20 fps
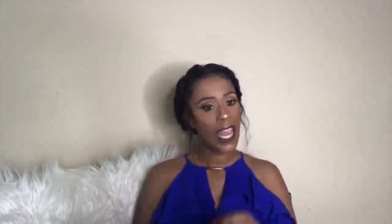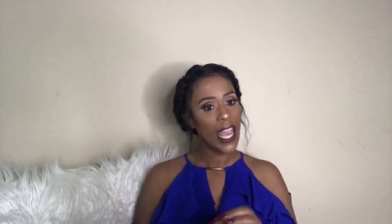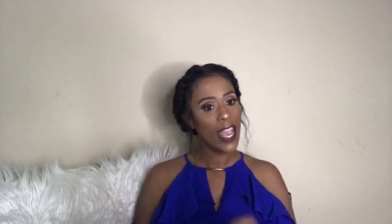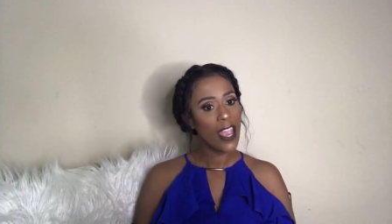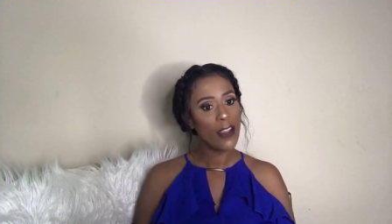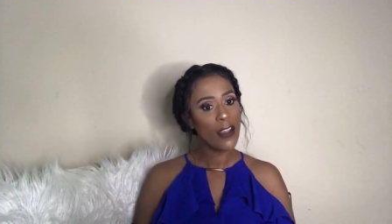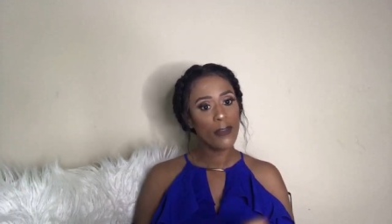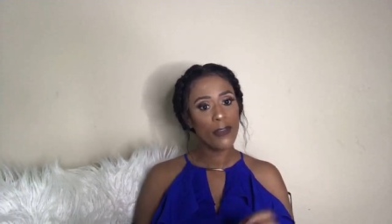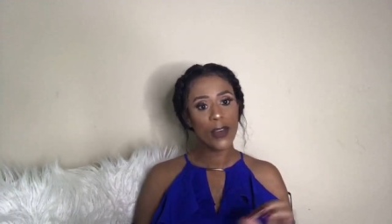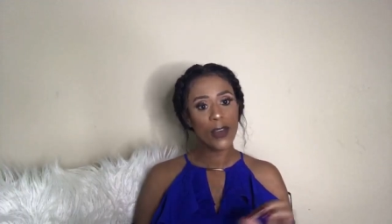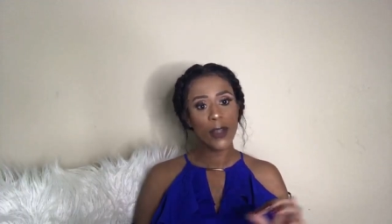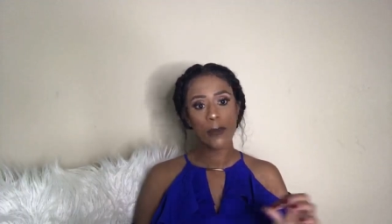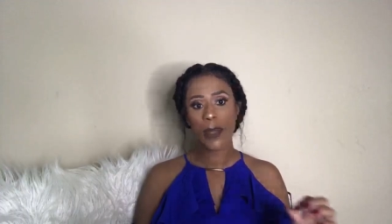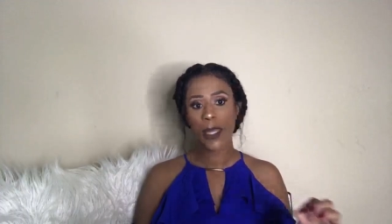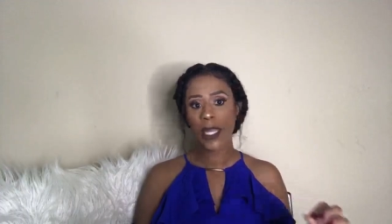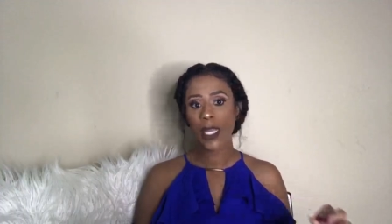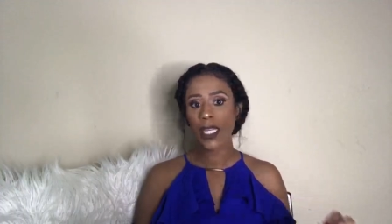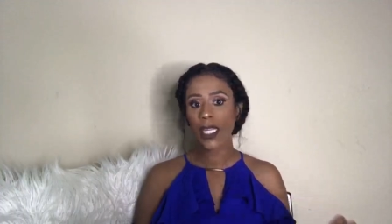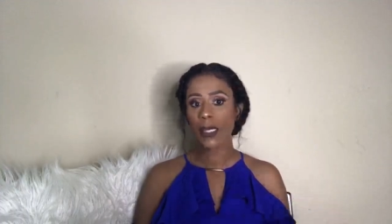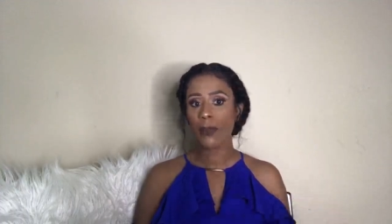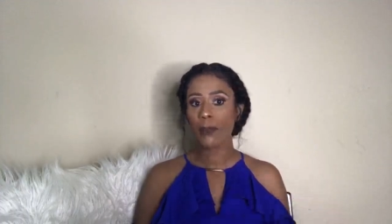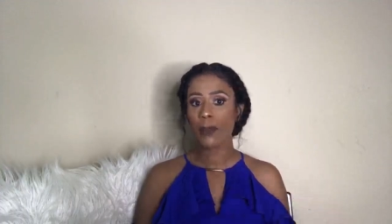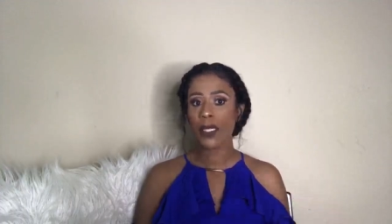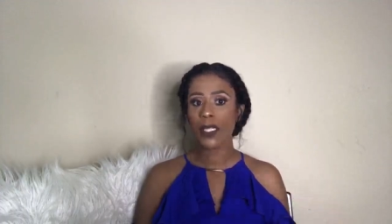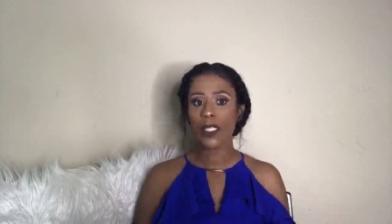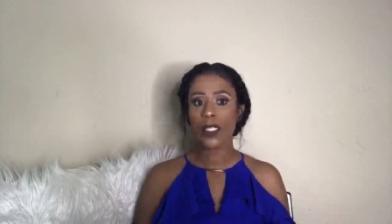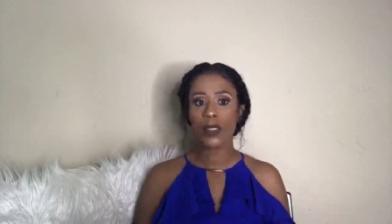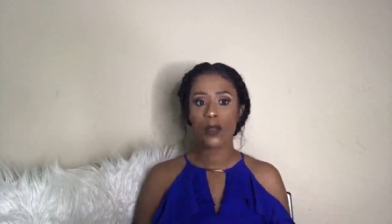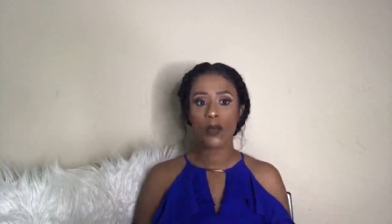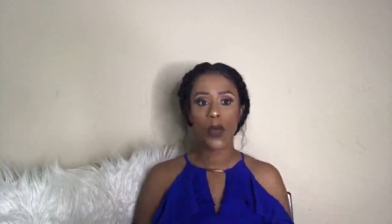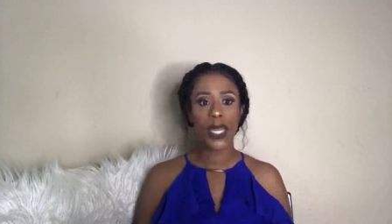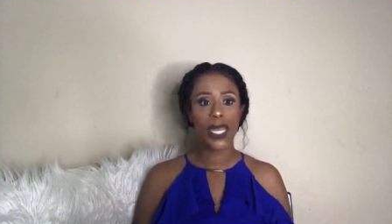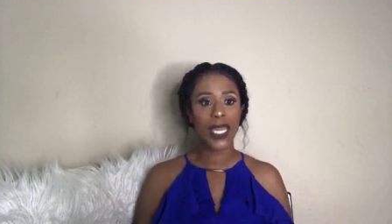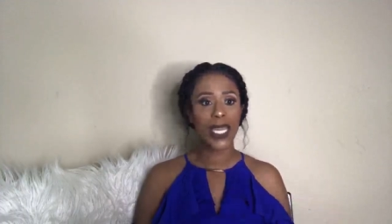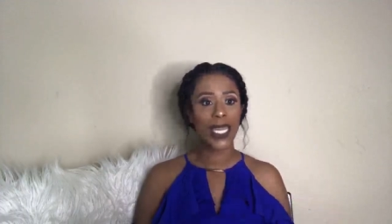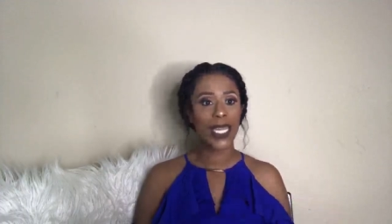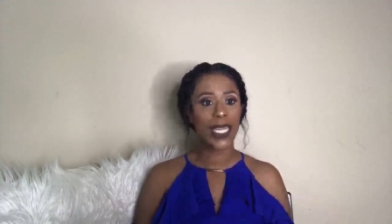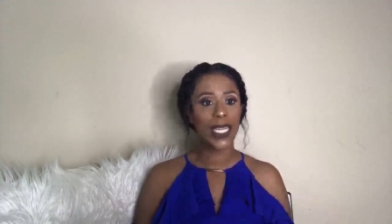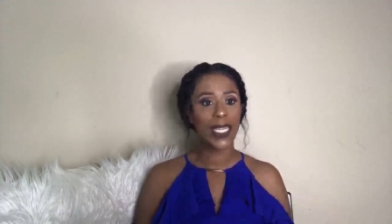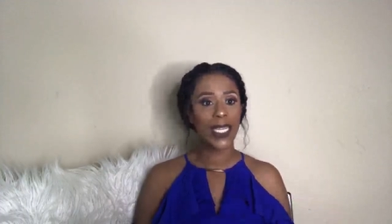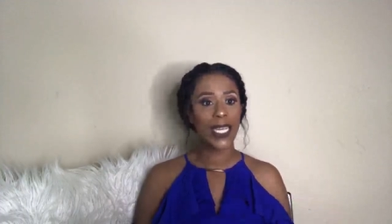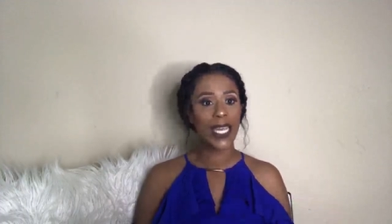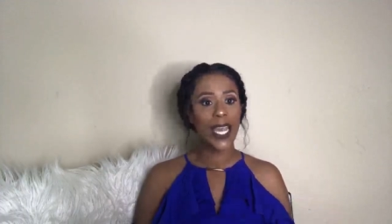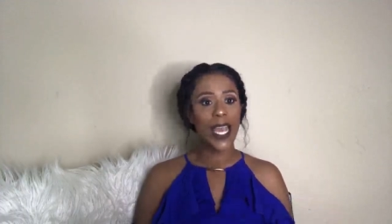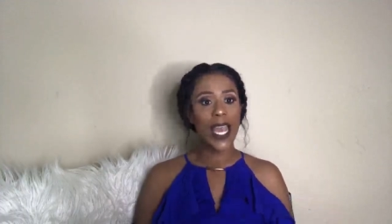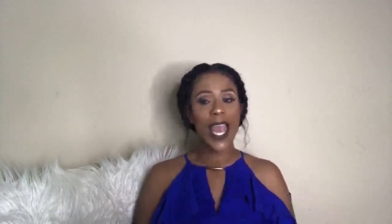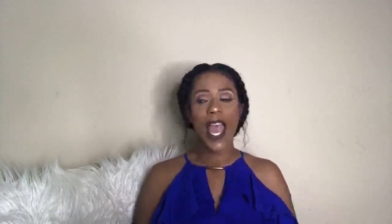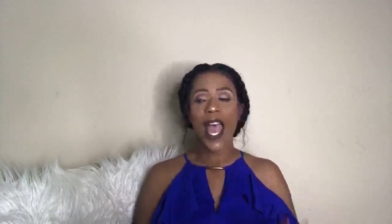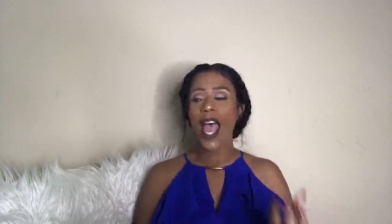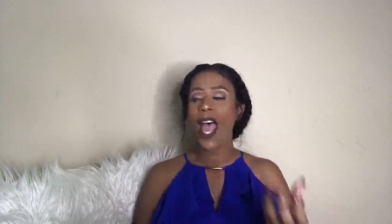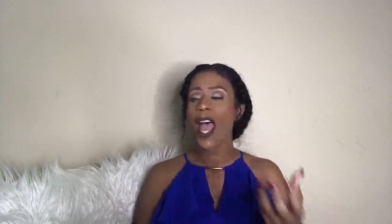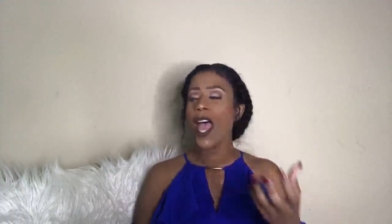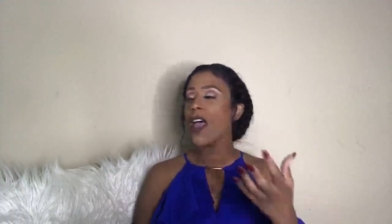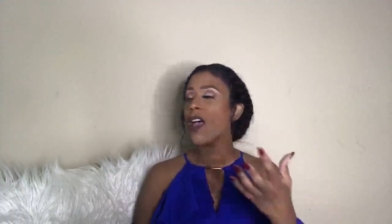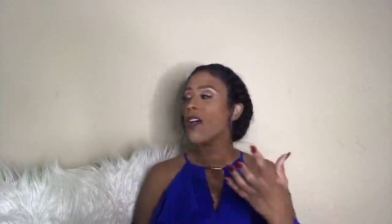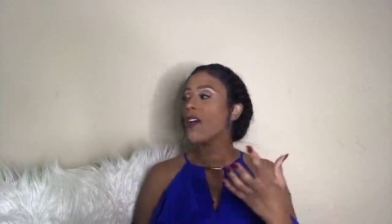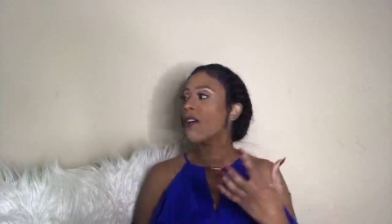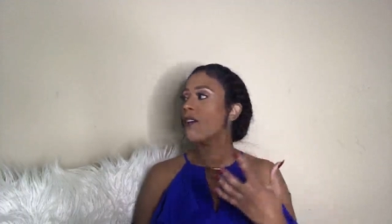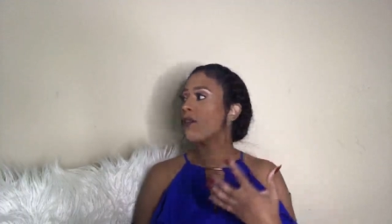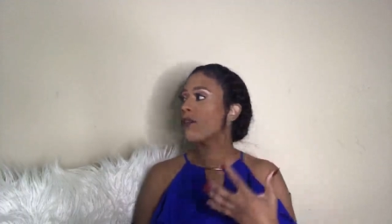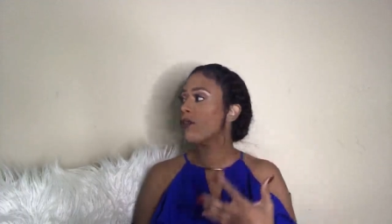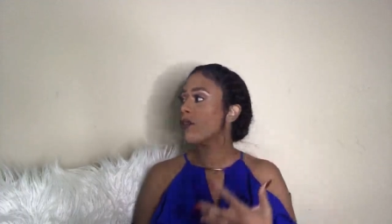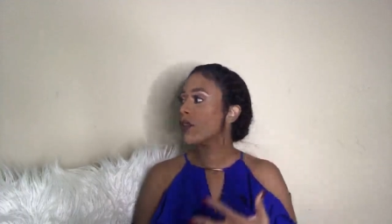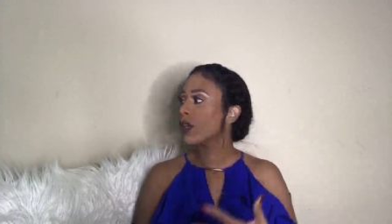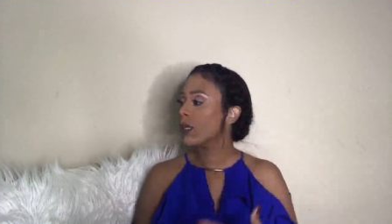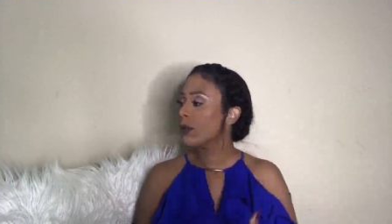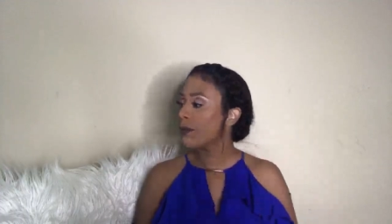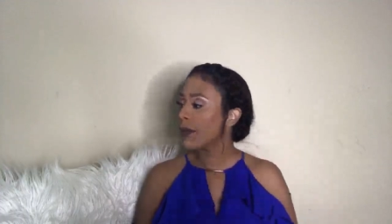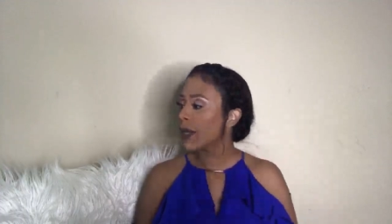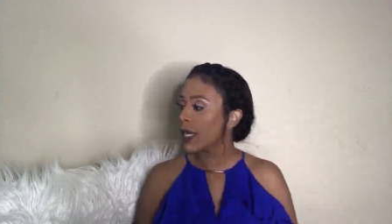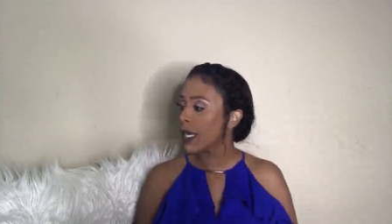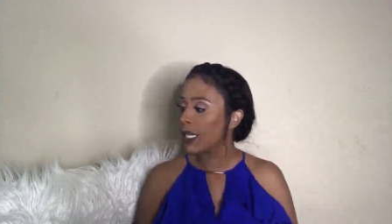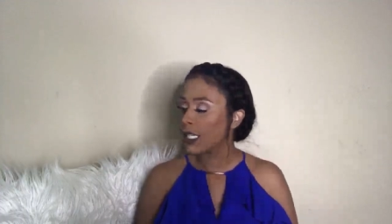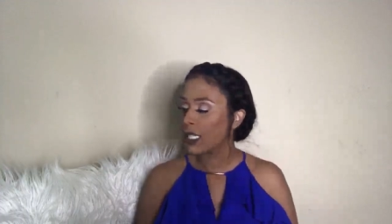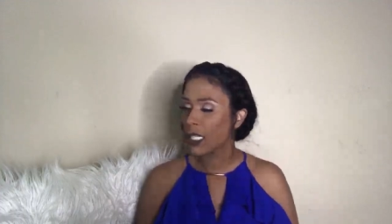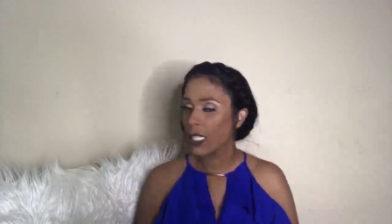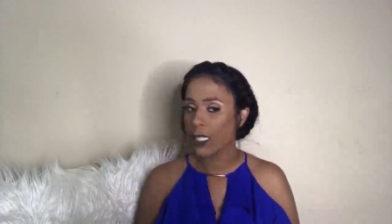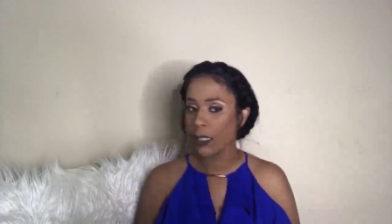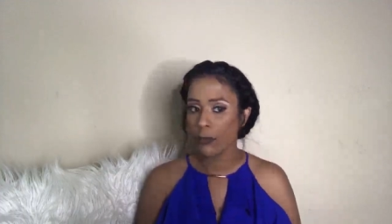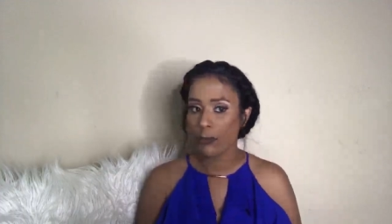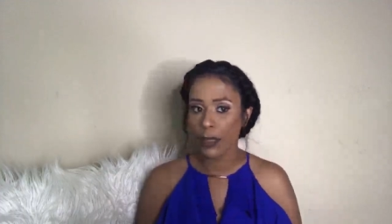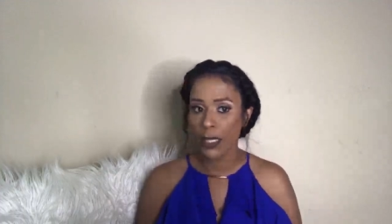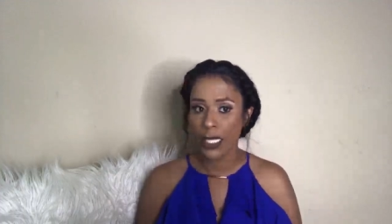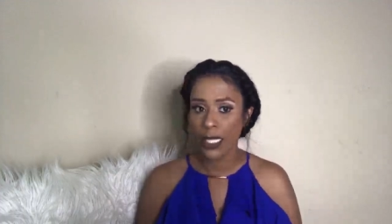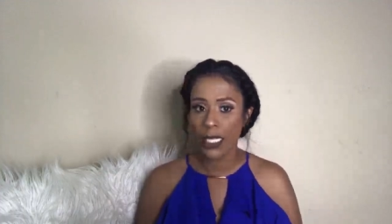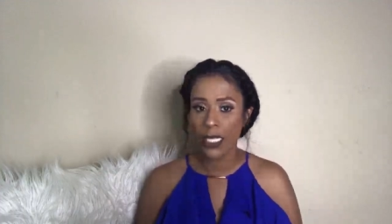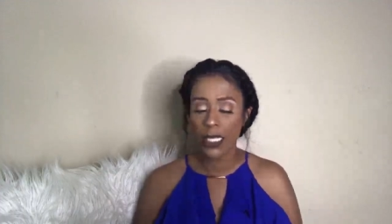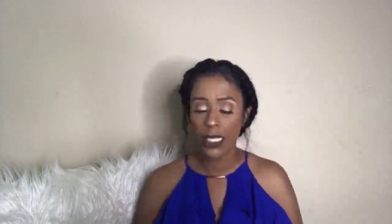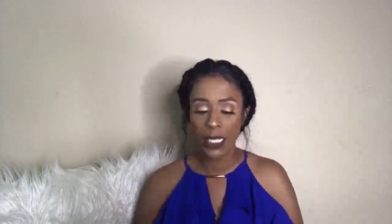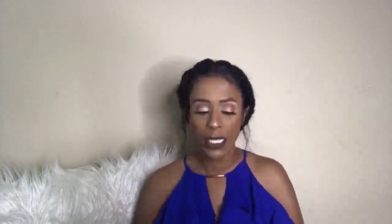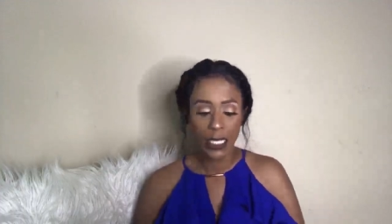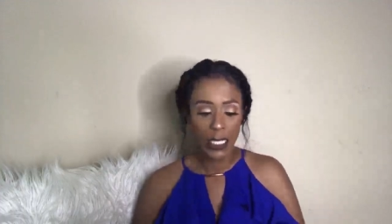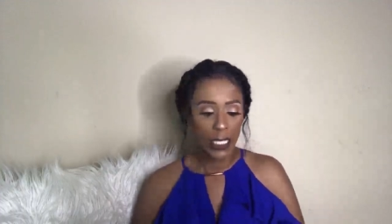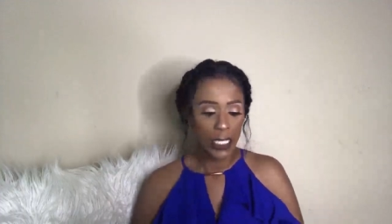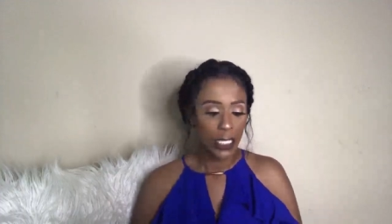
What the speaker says: Every man can be swayed. Every man can be,